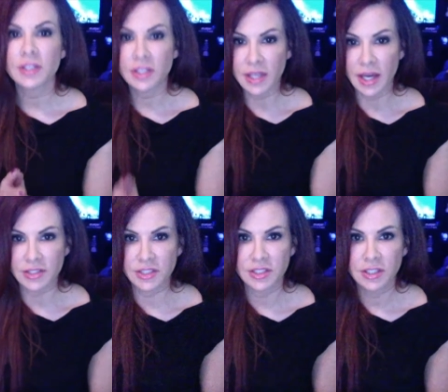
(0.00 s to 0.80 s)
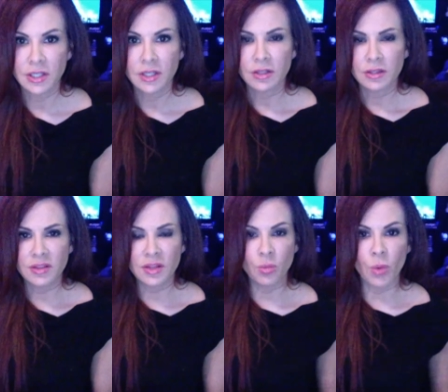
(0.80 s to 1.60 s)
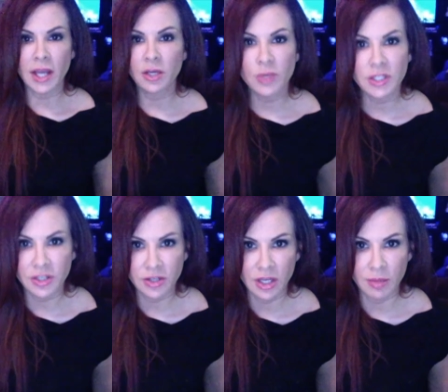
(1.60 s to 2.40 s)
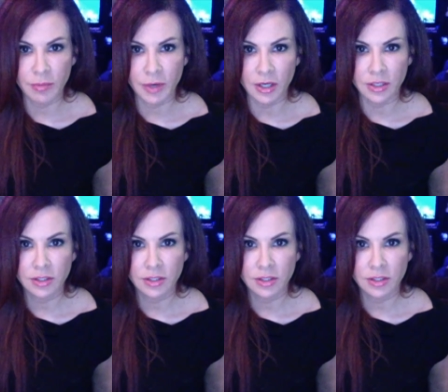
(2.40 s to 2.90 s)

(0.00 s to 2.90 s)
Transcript: Yes then why are we tearing him apart?